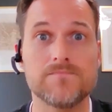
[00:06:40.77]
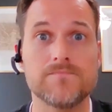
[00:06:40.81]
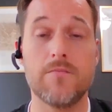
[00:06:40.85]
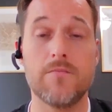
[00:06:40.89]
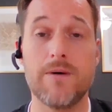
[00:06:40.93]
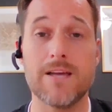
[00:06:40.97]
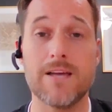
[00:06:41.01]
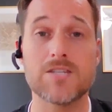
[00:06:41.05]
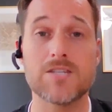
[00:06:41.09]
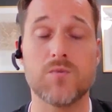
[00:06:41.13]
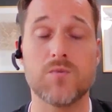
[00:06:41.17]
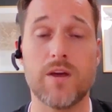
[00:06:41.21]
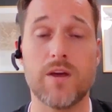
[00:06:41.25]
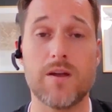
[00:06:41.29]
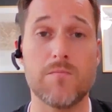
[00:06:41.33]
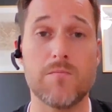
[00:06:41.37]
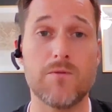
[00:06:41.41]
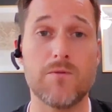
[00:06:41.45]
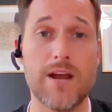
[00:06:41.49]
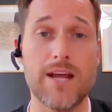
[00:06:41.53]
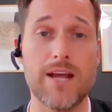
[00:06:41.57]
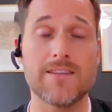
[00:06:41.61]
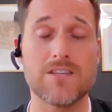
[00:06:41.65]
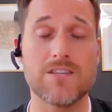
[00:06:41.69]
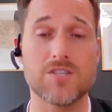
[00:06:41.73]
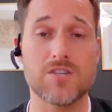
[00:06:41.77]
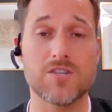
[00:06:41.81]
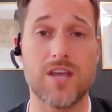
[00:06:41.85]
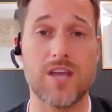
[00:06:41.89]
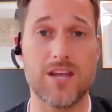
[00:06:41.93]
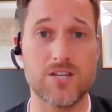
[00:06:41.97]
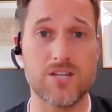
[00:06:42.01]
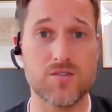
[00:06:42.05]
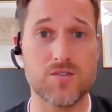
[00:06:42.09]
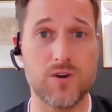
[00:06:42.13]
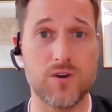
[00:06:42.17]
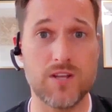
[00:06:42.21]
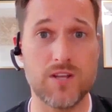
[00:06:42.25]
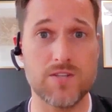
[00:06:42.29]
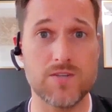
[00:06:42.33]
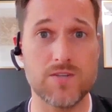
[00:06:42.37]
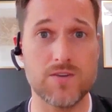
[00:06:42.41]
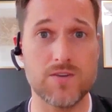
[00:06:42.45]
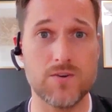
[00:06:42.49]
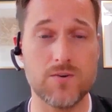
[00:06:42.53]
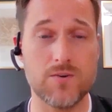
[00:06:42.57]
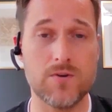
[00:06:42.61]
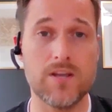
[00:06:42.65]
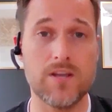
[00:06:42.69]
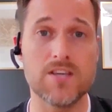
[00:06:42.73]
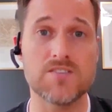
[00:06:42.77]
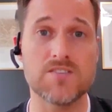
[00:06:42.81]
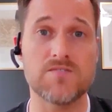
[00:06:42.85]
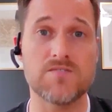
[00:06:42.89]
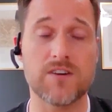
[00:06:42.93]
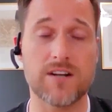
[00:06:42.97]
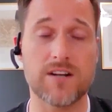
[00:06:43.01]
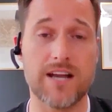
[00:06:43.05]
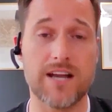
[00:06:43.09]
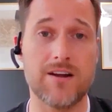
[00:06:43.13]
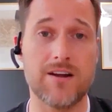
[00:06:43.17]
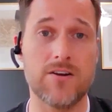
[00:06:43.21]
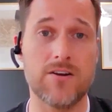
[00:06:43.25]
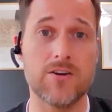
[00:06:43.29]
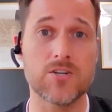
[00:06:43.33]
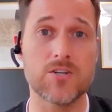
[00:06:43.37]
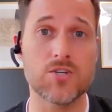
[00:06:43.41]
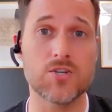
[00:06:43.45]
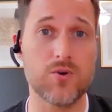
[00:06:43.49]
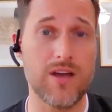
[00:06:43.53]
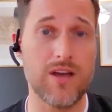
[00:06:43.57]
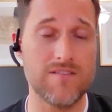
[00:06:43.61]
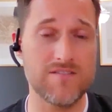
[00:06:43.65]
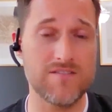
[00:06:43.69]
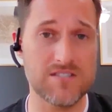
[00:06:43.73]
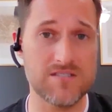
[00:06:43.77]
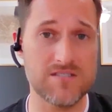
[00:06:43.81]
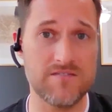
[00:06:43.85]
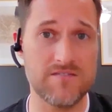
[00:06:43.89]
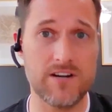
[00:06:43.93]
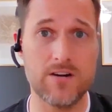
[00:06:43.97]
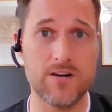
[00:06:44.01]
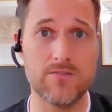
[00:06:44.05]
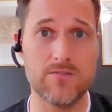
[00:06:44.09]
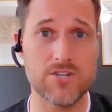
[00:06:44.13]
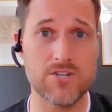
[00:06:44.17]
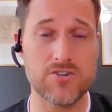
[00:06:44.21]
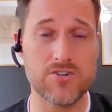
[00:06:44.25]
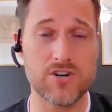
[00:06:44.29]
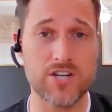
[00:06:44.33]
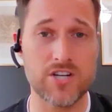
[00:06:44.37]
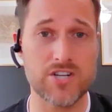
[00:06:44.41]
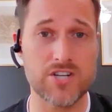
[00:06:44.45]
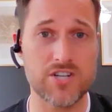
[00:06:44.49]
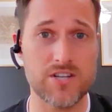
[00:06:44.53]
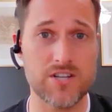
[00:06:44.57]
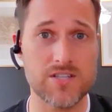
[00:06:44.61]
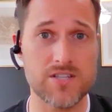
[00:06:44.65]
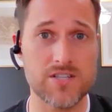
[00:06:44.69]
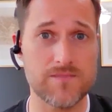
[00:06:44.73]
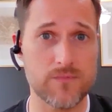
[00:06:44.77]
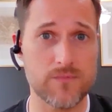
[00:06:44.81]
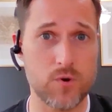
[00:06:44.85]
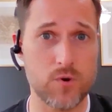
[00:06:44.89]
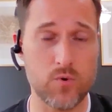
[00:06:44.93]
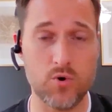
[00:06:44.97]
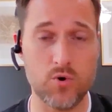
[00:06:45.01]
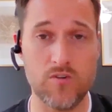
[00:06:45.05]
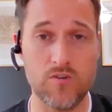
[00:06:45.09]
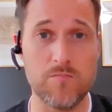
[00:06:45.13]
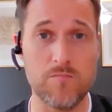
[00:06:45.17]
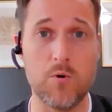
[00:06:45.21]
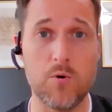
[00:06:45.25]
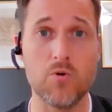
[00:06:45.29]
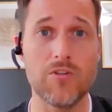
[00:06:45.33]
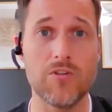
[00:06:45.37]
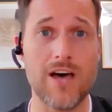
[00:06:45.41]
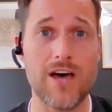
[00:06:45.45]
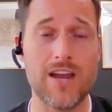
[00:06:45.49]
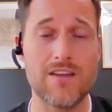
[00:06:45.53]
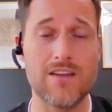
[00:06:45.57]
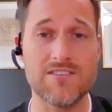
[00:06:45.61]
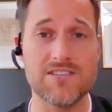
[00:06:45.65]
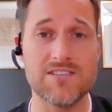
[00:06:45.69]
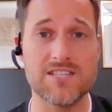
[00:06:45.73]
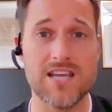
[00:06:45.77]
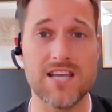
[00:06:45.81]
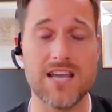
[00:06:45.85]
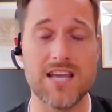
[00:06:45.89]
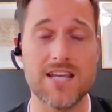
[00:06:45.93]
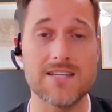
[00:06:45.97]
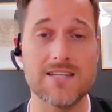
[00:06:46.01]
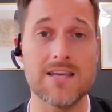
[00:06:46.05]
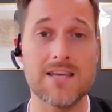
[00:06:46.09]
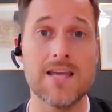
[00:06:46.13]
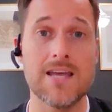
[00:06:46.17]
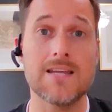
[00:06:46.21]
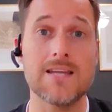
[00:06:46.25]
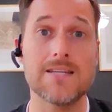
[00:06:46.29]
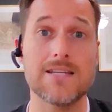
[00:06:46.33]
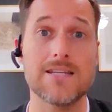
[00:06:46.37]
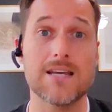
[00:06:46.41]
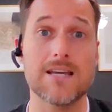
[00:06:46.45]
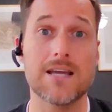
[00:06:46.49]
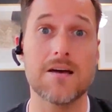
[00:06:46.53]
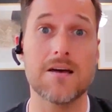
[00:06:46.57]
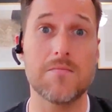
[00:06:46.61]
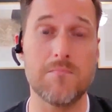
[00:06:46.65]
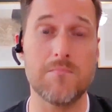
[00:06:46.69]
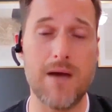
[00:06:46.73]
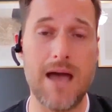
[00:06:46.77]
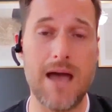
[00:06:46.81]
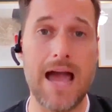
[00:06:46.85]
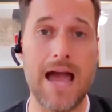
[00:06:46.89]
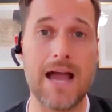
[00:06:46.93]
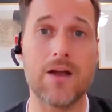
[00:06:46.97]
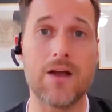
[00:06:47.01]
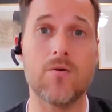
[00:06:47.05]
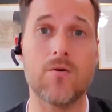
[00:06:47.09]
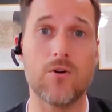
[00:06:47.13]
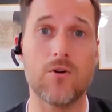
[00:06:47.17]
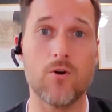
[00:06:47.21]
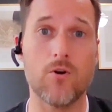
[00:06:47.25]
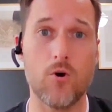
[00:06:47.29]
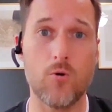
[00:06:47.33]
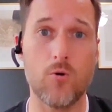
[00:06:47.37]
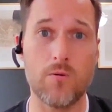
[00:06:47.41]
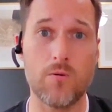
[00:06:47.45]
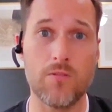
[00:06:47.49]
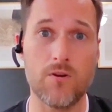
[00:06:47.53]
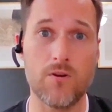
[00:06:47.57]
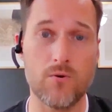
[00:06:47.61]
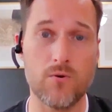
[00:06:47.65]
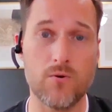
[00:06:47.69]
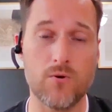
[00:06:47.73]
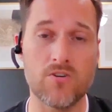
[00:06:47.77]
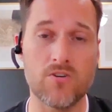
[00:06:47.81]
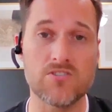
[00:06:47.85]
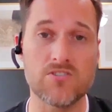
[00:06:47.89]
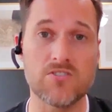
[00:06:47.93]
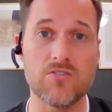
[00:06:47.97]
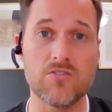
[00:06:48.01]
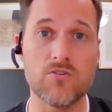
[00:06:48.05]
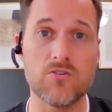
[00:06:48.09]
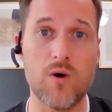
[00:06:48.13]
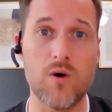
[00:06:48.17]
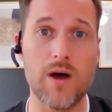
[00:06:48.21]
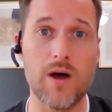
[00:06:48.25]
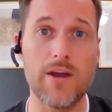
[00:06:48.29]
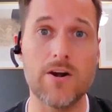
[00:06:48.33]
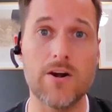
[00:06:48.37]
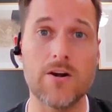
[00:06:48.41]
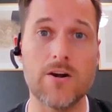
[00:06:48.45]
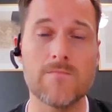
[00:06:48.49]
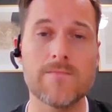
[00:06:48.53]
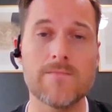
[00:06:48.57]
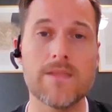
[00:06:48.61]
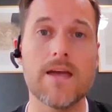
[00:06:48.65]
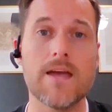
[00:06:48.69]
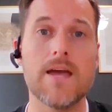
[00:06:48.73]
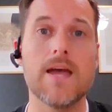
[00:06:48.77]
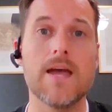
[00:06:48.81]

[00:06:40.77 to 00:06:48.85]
The best way to break this catch 22 is for carriers who have severe restrictions or who have pulled out of a state to come back or to open their doors a little wider.